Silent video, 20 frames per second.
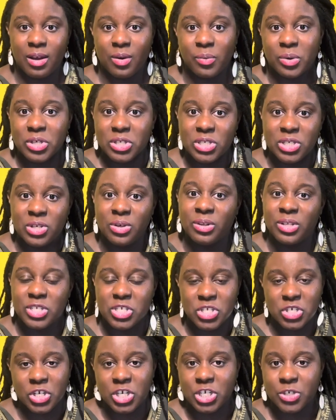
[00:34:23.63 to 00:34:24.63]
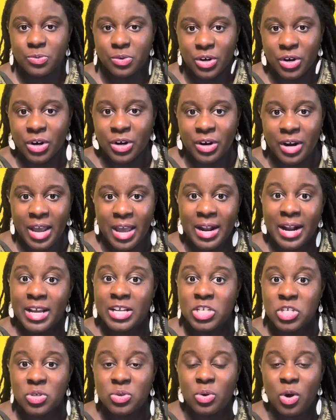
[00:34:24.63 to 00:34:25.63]
We're still in search for her, and I
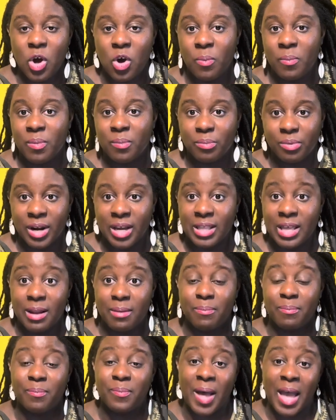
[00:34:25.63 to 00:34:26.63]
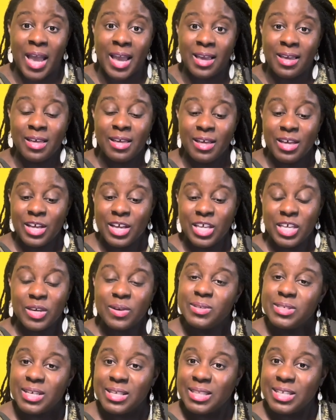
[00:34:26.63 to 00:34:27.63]
do hope and pray that by
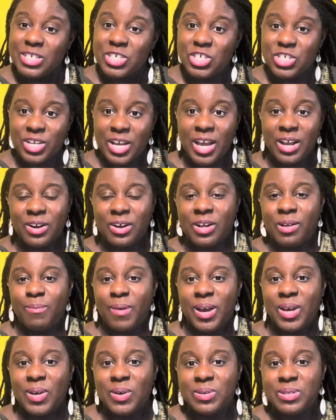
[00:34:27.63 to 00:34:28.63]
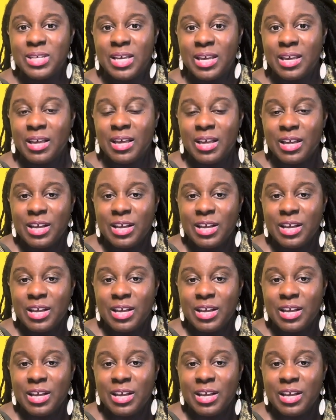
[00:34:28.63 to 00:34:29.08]
using this channel, by using